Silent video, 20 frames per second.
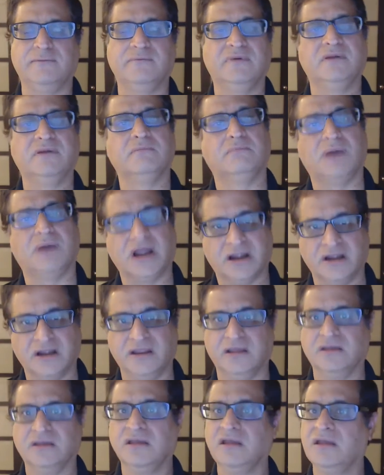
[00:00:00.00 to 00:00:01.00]

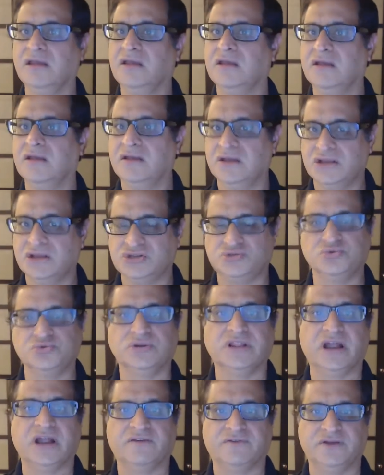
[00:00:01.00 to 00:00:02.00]
marketing is doing
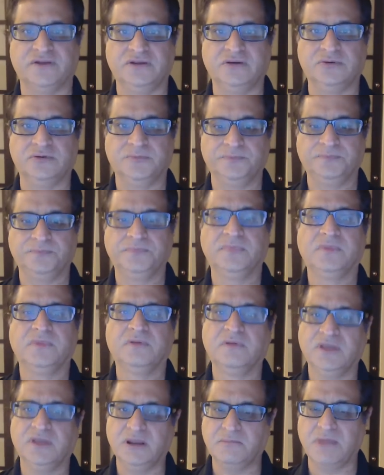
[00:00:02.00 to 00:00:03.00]
that for you.
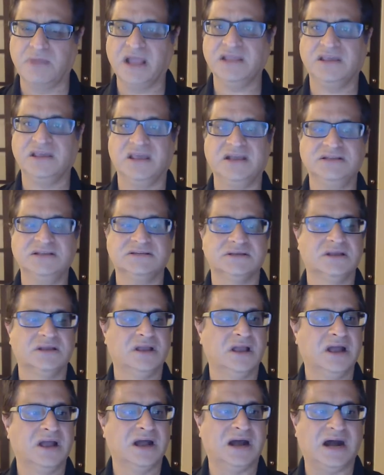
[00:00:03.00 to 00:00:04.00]
In my case,
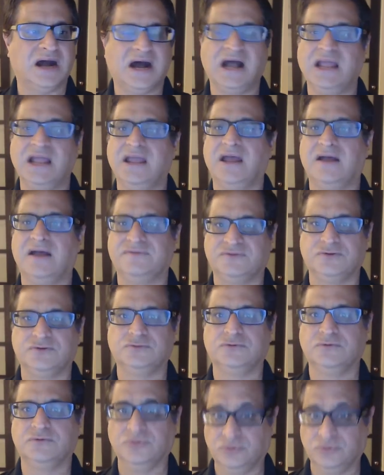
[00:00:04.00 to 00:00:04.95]
I have to do